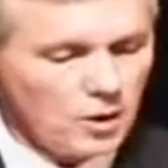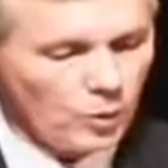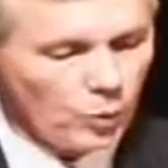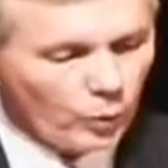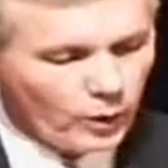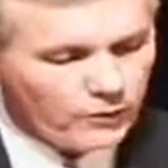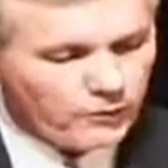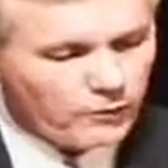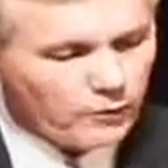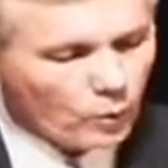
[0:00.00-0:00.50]

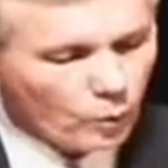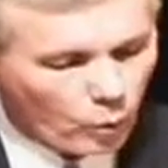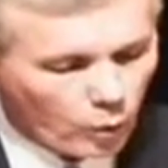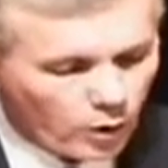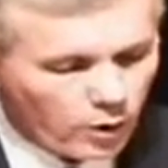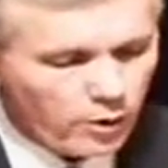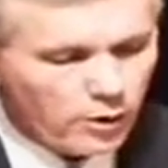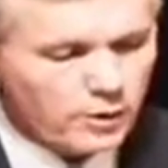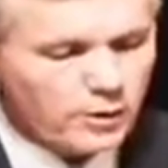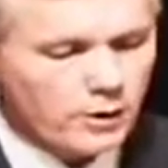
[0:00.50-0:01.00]
With the
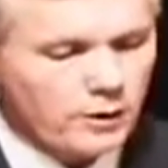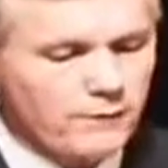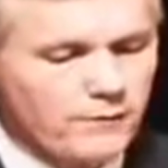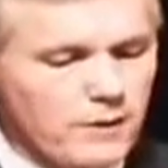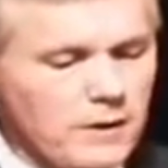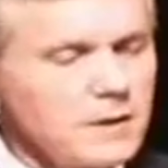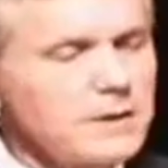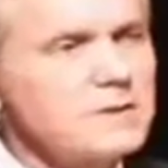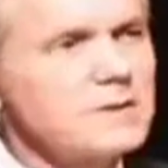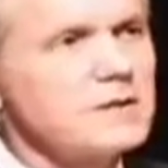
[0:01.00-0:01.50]
work of
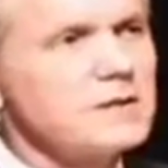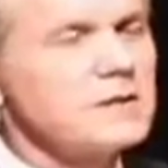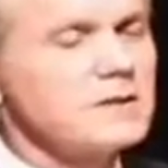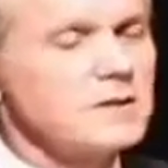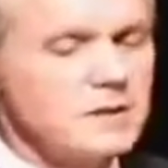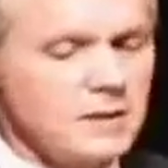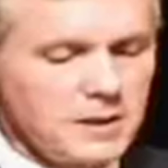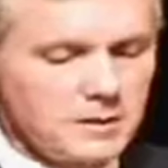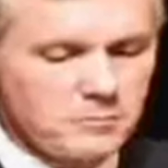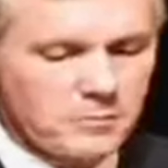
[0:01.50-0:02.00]
the NC
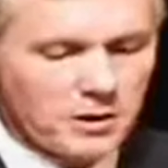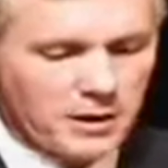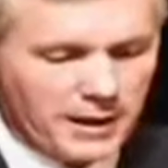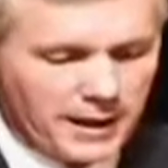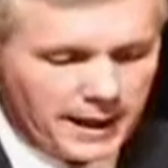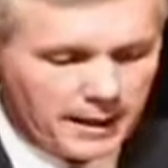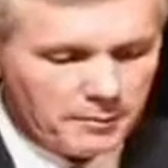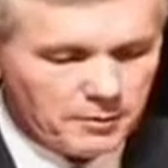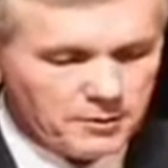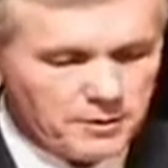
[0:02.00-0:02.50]
STEM
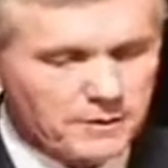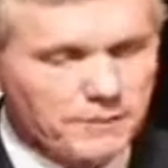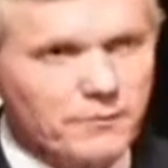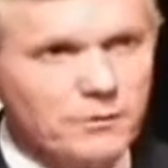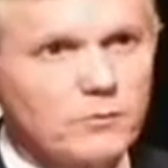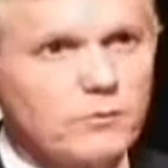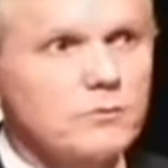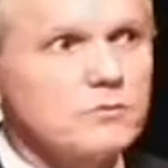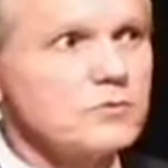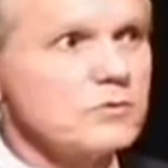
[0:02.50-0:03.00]
Collaborative
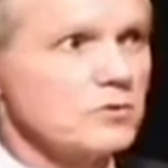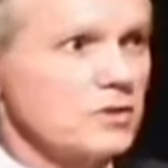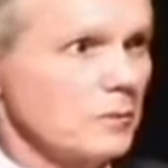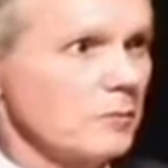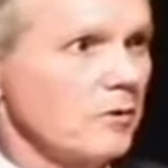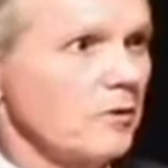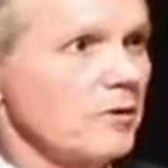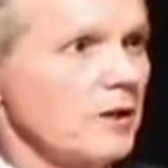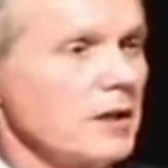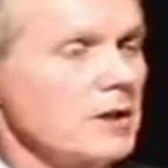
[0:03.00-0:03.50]
and
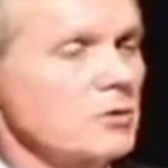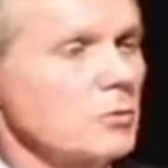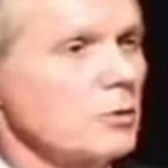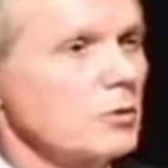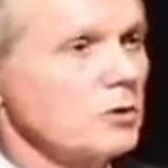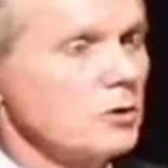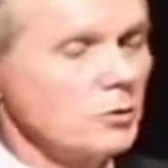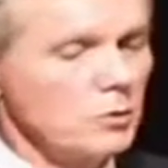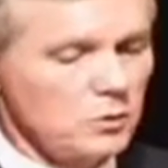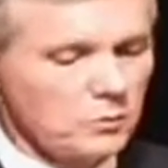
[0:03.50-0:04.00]
some of the things
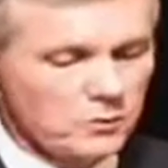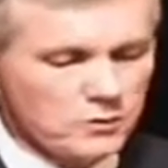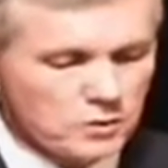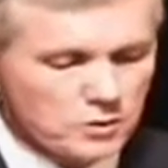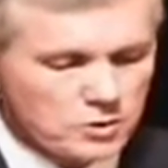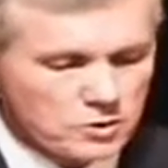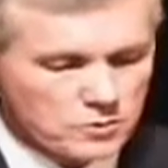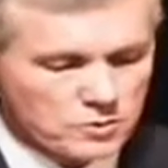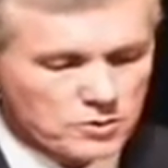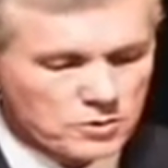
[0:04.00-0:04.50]
we're doing with
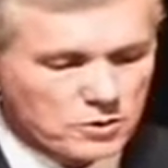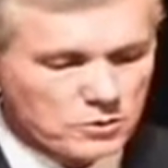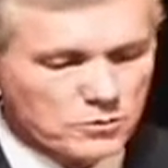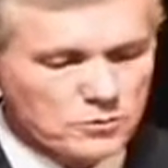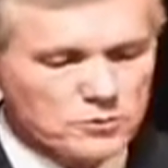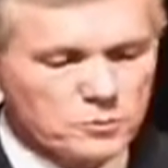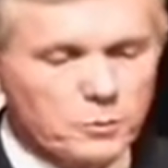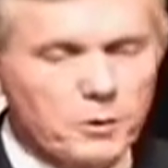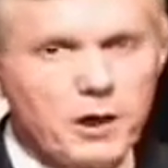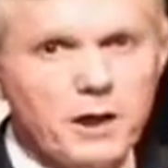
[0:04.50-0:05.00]
the New
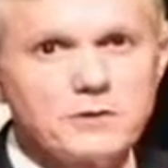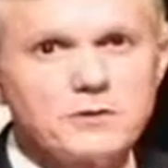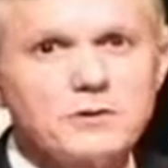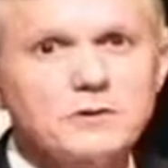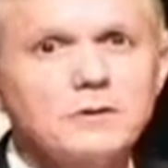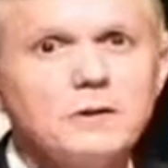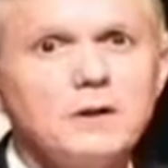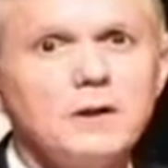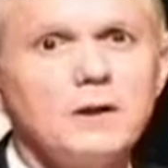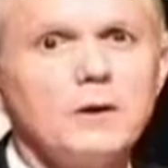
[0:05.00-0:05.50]
Schools
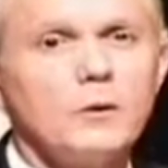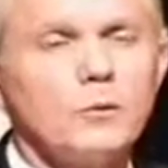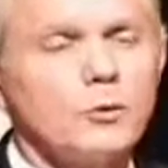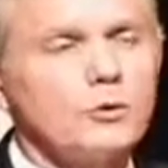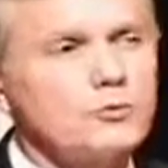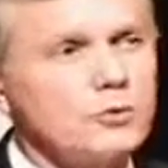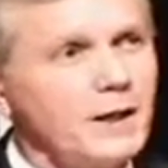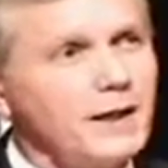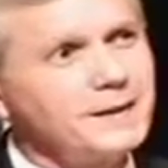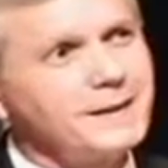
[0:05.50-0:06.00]
Project,
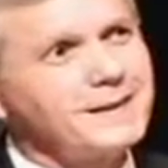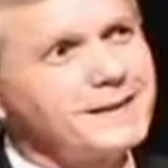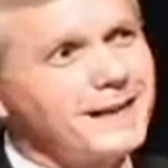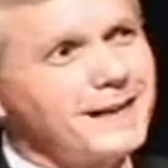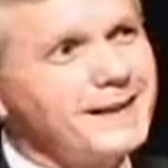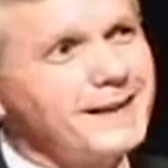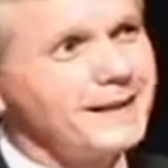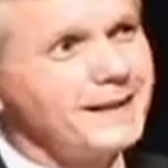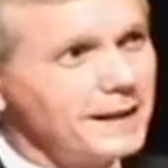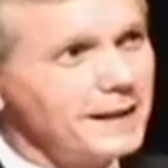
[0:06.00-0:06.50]
we're trying to
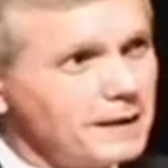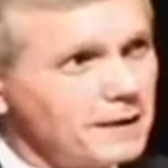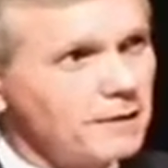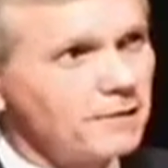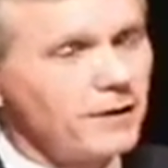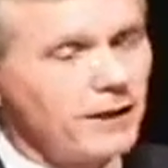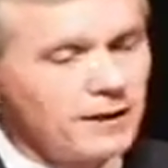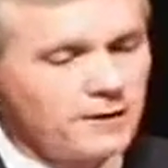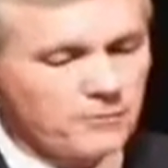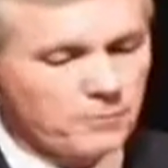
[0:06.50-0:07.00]
take
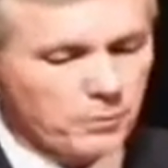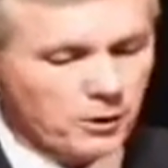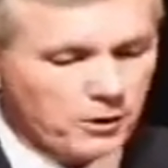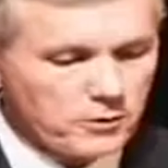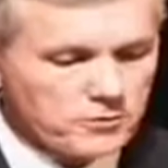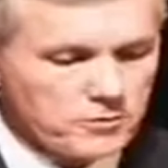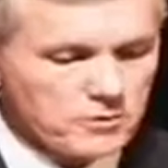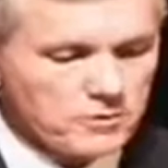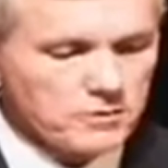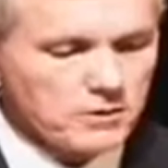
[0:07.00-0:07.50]
innovative
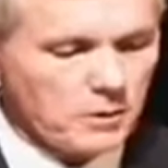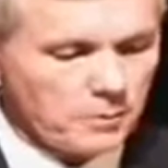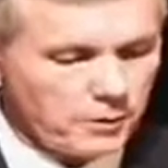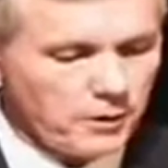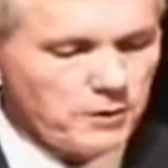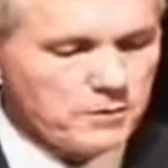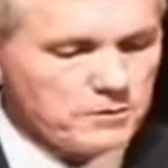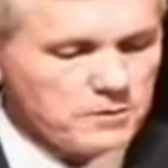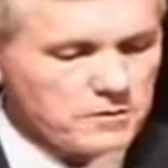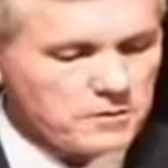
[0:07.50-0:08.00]

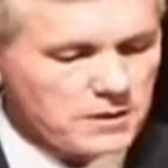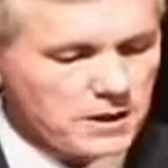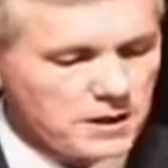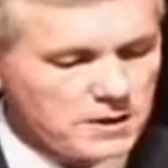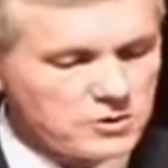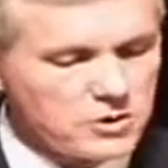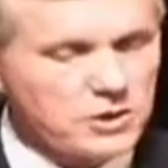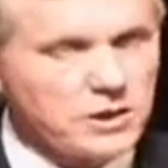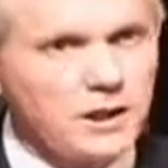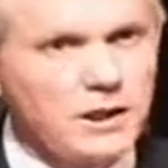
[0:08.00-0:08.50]
approaches to
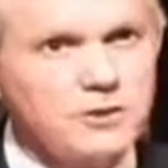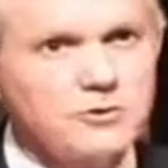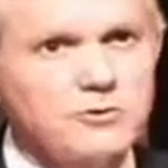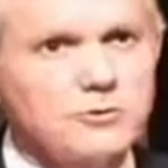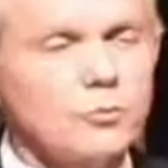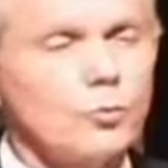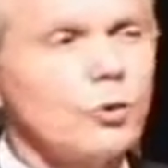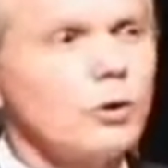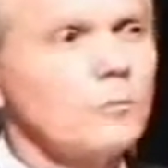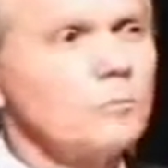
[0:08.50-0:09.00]

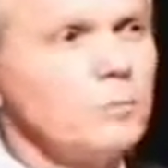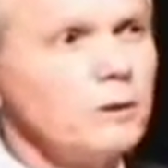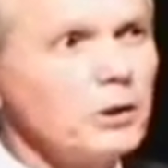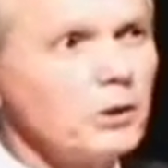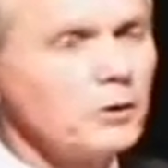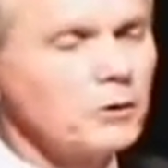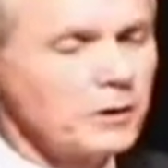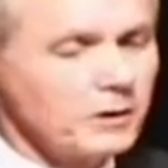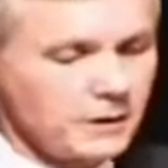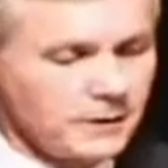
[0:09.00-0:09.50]
education. We're
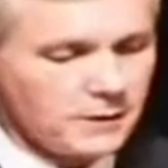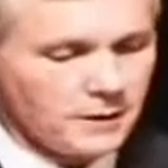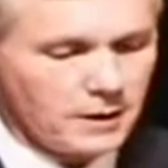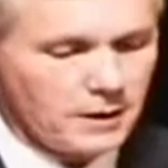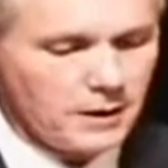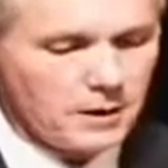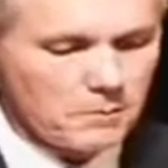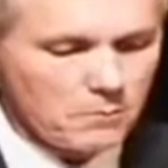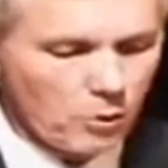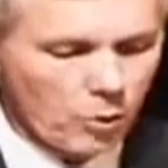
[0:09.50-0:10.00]
building
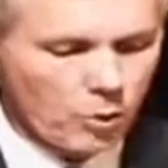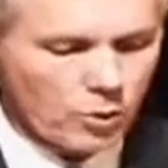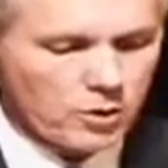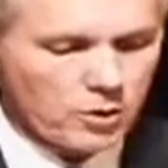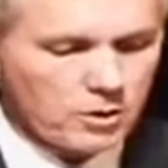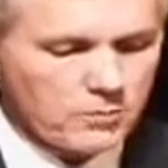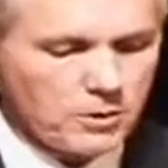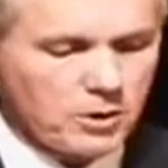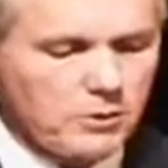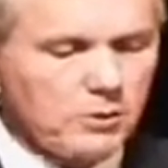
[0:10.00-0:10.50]
more
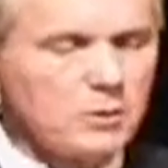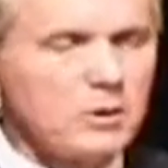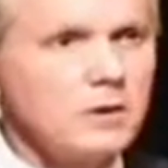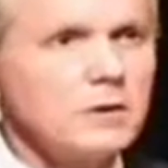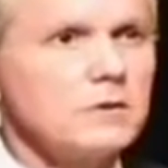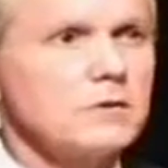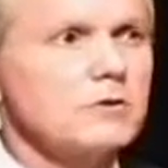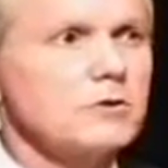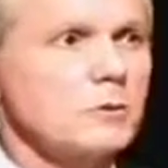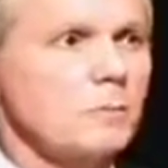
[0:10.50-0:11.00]

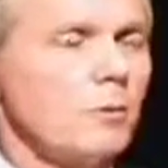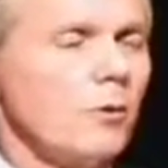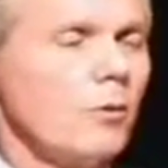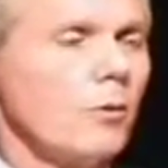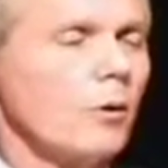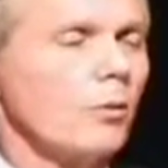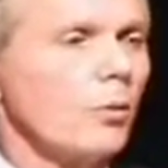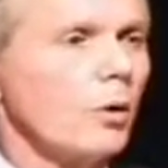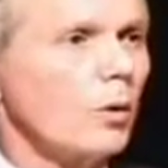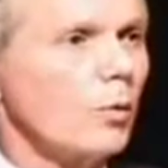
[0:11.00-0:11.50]
community
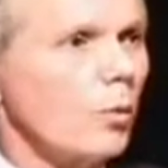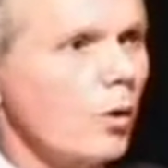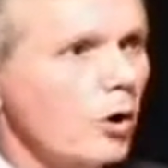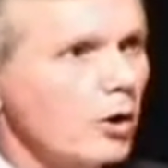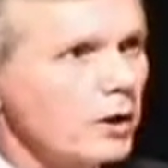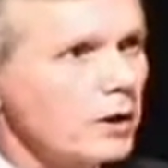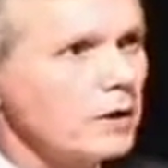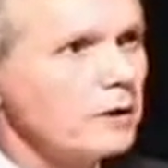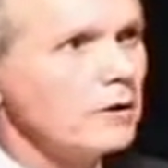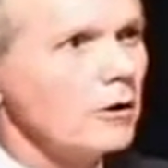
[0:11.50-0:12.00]
support. We're
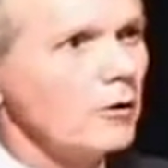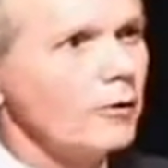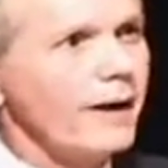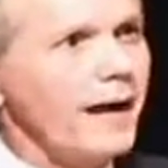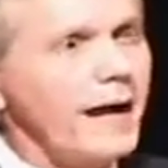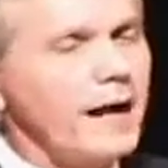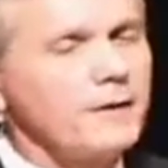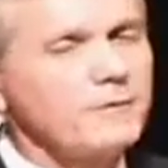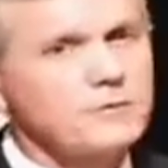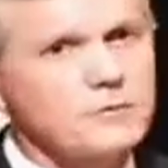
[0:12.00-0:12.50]
working on
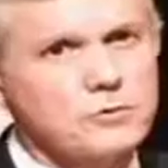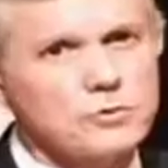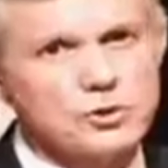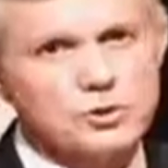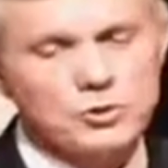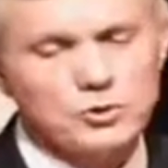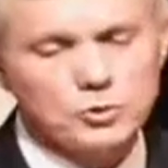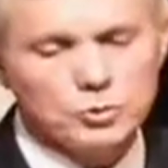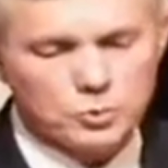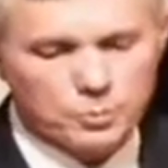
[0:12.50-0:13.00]

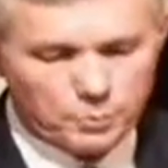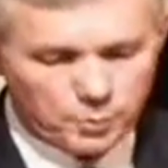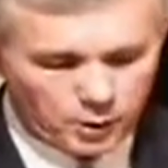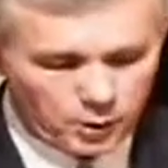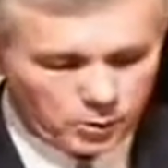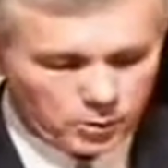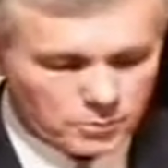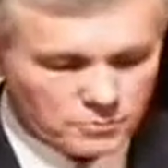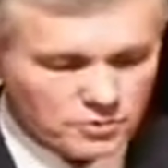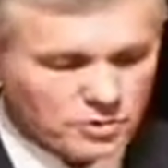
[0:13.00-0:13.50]
after-school
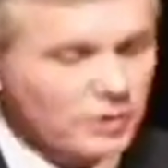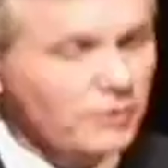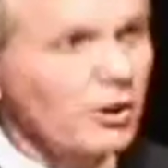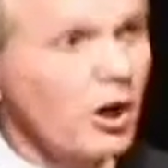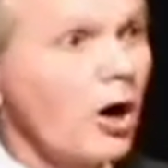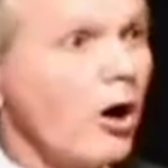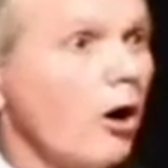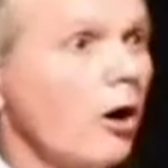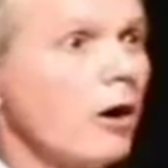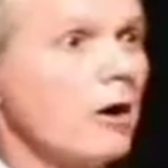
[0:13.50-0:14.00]
programs in the
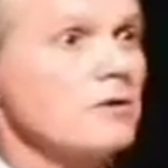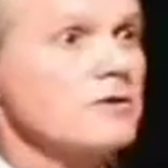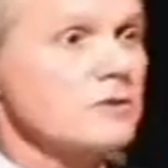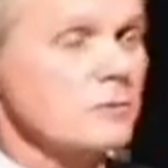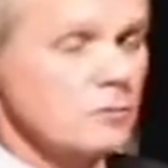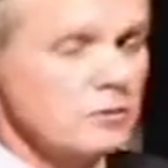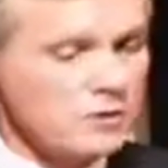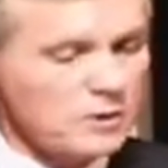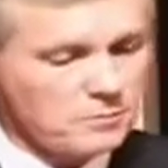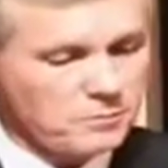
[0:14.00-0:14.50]
arts
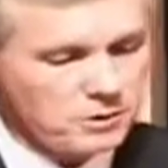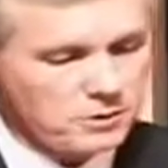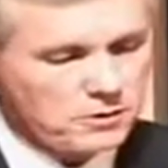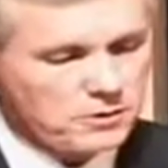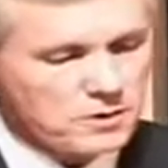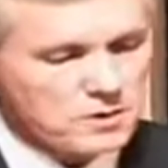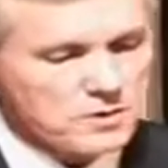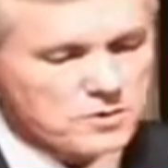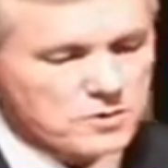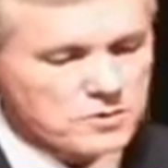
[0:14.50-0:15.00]
and with
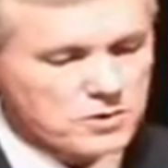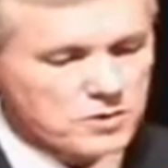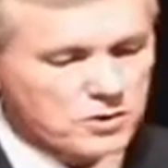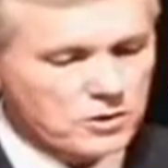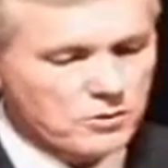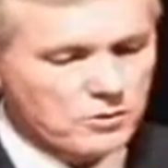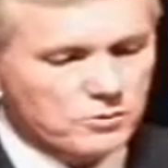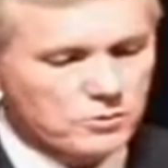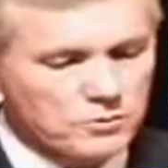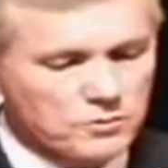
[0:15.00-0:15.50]
communities and
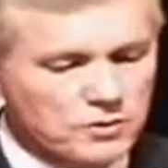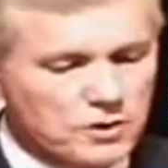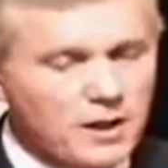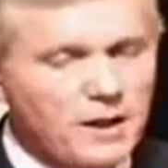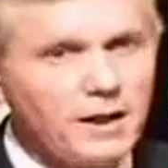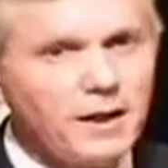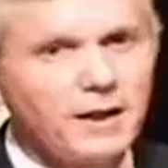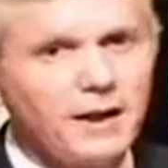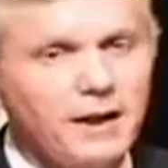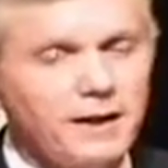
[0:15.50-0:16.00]
schools
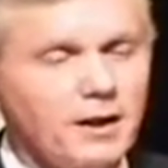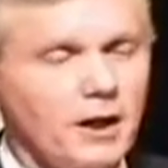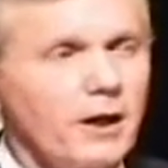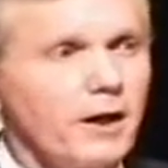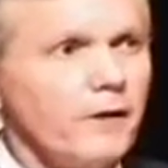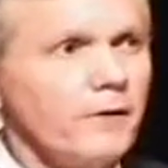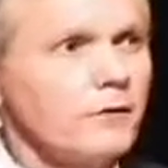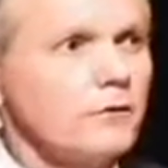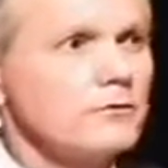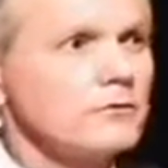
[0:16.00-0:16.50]
and
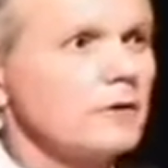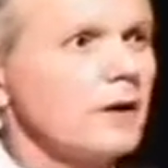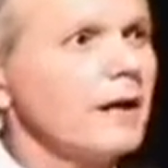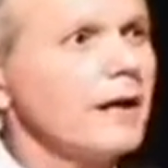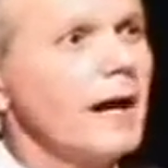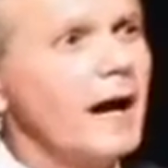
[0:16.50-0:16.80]
others.